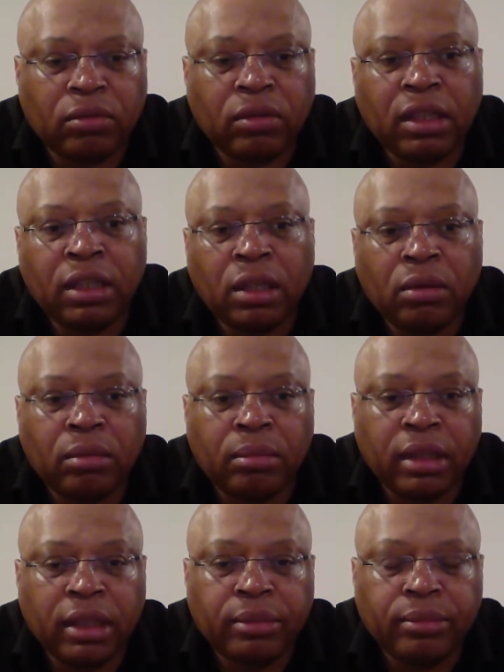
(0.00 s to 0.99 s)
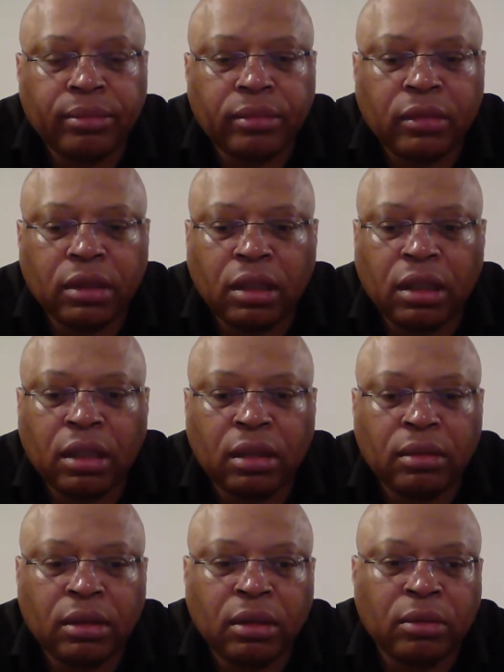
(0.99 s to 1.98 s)
running low on money,
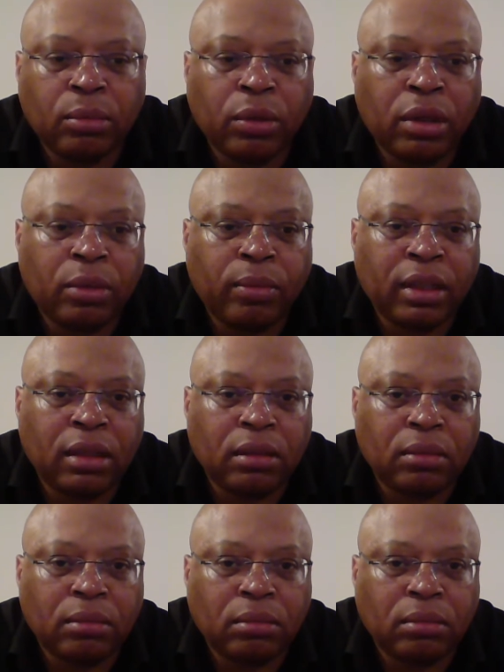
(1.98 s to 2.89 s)
so the work went